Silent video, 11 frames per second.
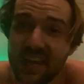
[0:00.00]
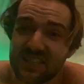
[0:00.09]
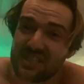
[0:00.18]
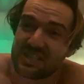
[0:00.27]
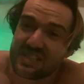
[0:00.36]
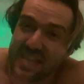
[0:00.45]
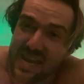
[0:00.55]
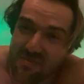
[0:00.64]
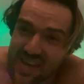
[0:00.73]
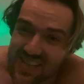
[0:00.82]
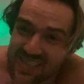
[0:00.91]
it's
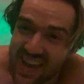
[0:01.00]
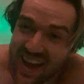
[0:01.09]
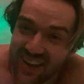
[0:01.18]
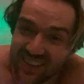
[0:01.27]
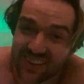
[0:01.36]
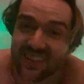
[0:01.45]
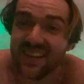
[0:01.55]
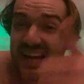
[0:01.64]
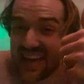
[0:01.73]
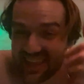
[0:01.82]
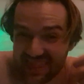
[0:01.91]
steamy as hell,
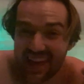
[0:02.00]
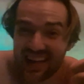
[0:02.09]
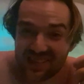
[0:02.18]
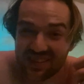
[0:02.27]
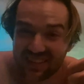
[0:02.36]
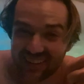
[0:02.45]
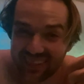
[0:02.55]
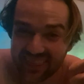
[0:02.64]
and that's a good